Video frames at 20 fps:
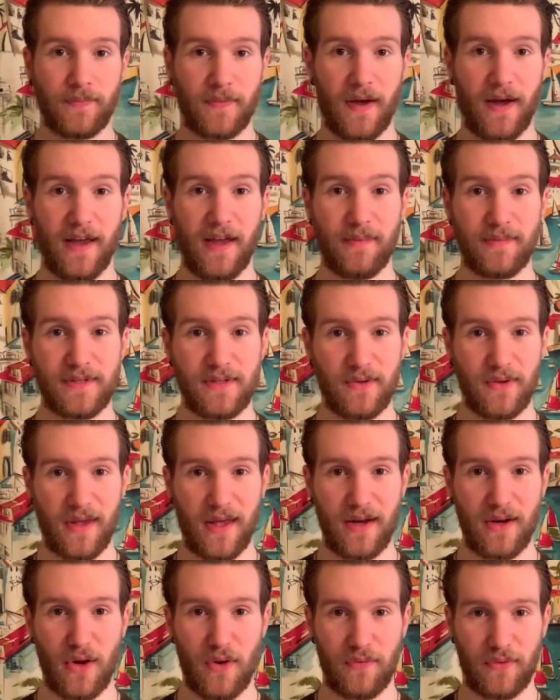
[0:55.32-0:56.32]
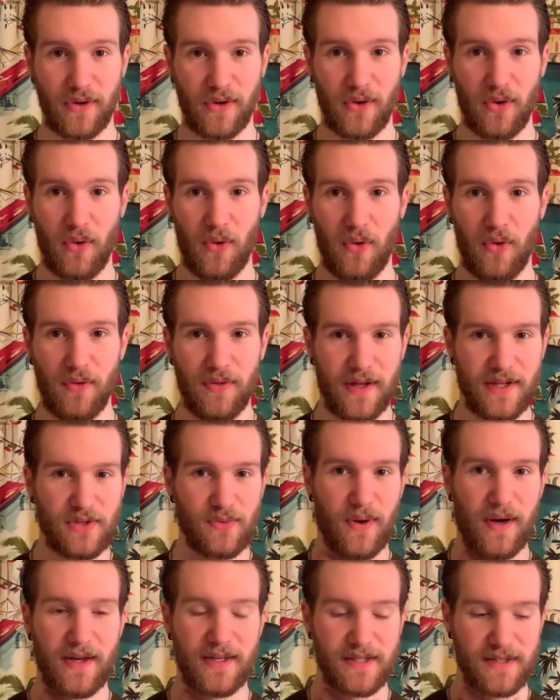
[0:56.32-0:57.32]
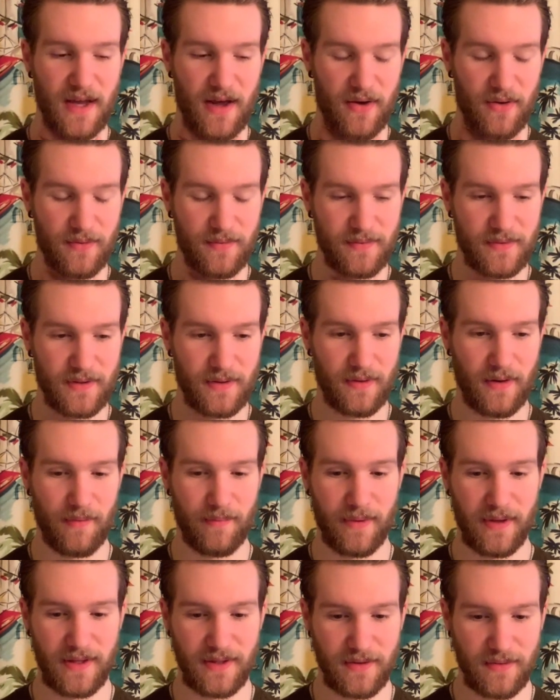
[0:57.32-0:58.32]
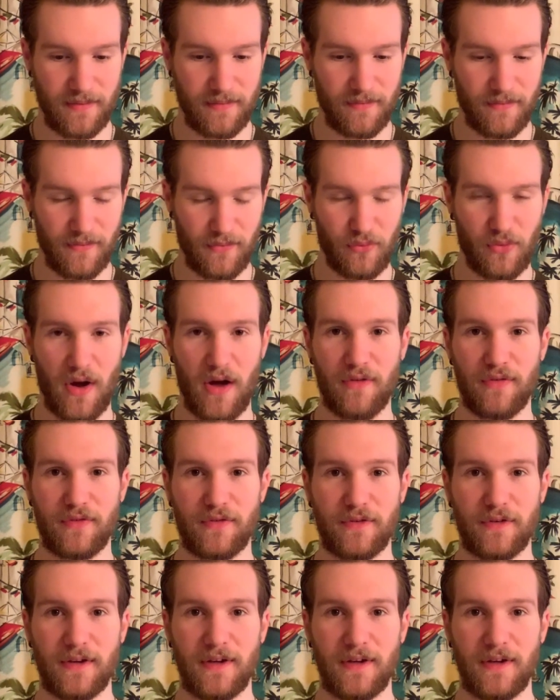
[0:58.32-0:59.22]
I am still getting over a cold, that's why I sound a bit rough